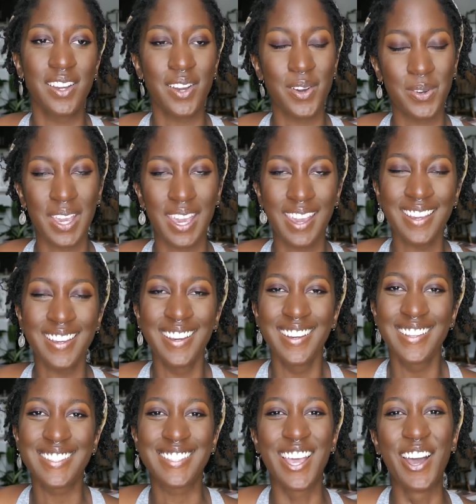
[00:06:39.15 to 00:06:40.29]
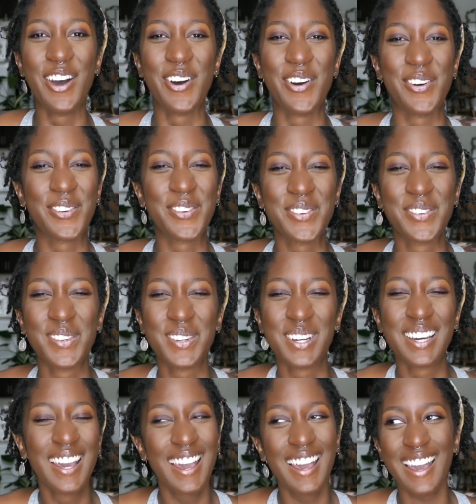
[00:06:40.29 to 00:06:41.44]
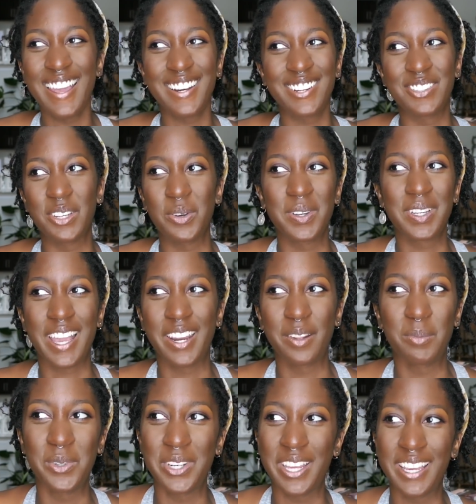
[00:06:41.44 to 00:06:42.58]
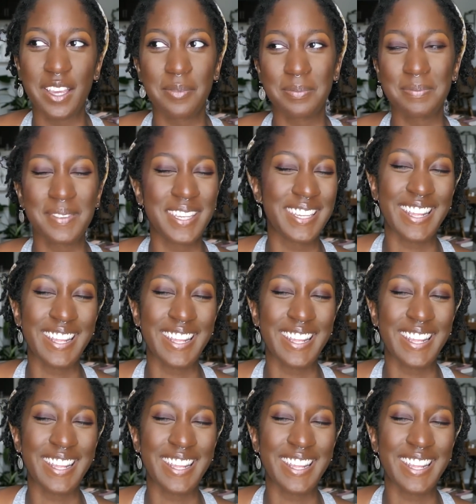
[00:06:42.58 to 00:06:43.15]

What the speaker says: Okay, so I don't know what kind of mood I am in.